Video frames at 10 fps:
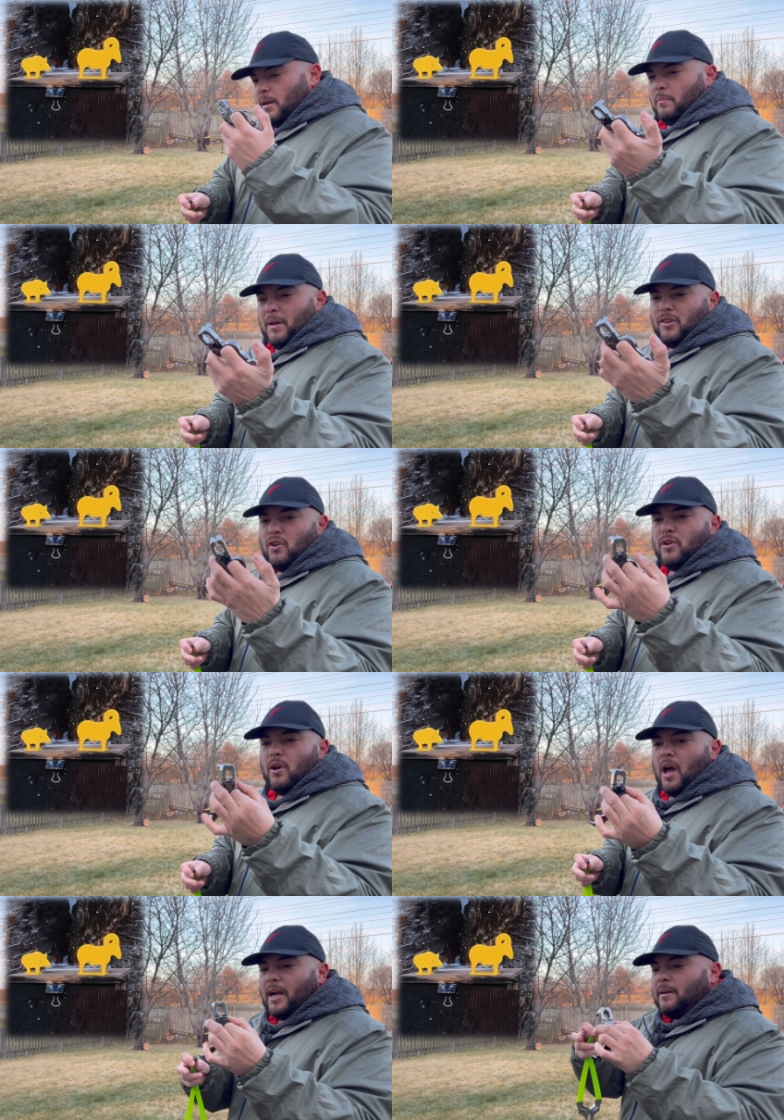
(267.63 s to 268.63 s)
Make sure you
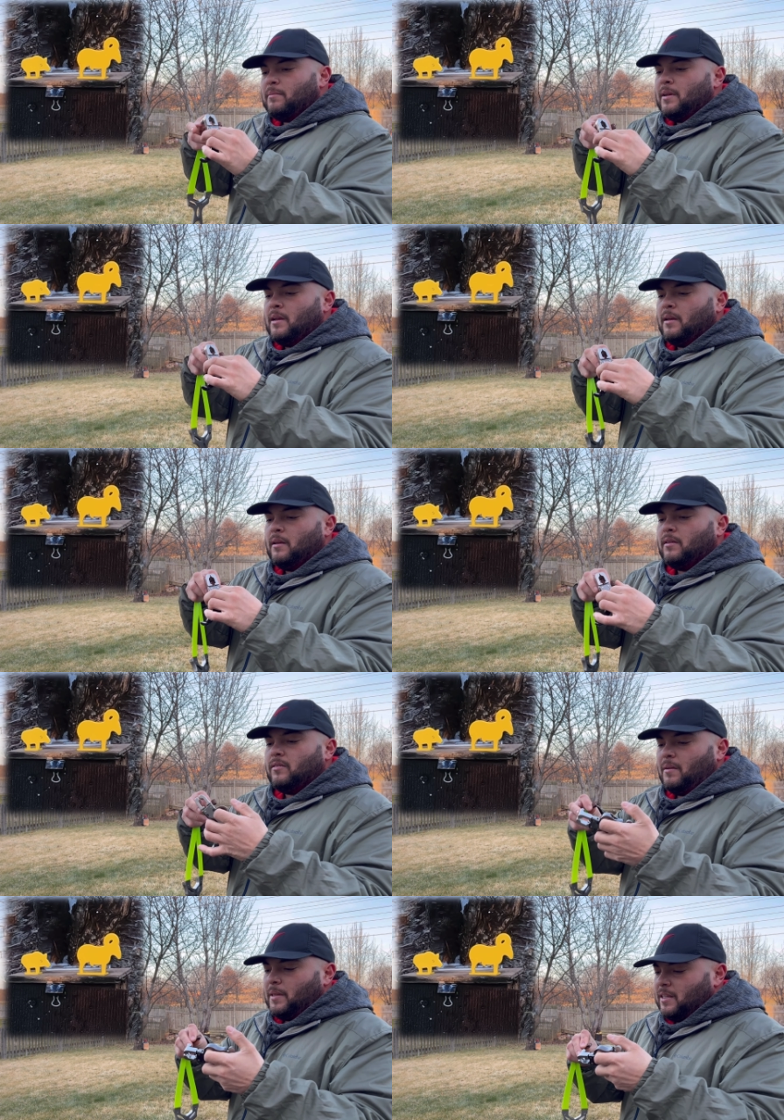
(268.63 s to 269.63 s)
lock them.
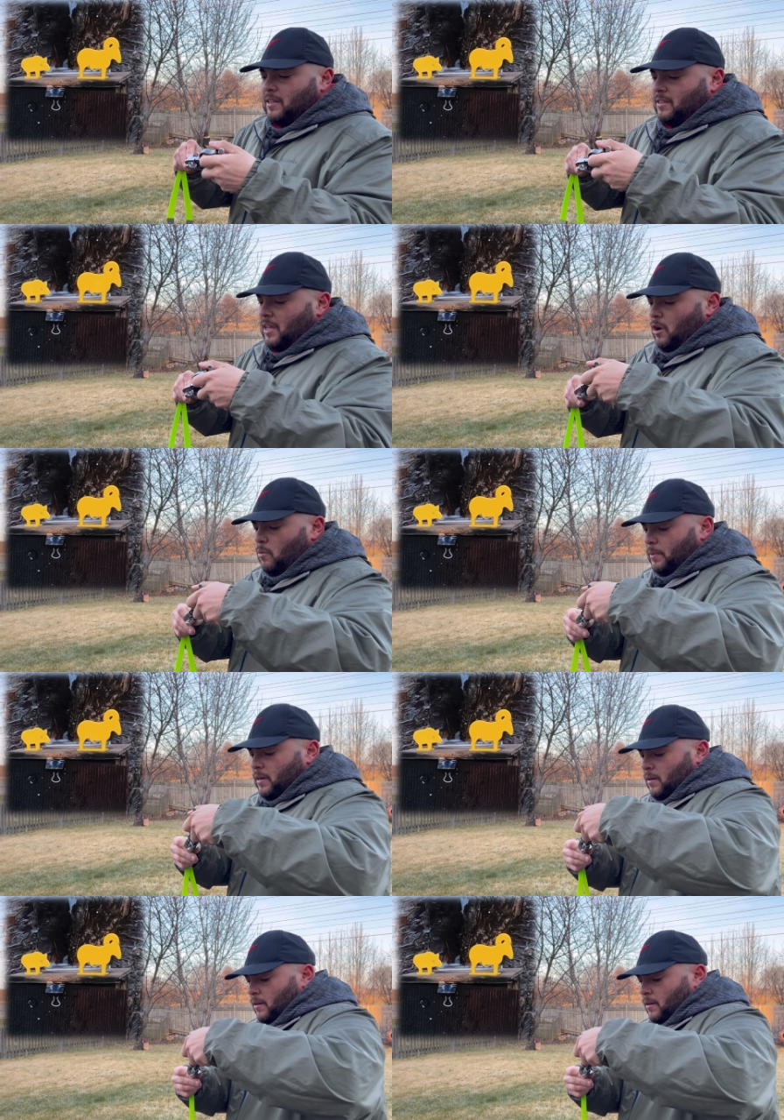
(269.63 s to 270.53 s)
Sometimes they stay open.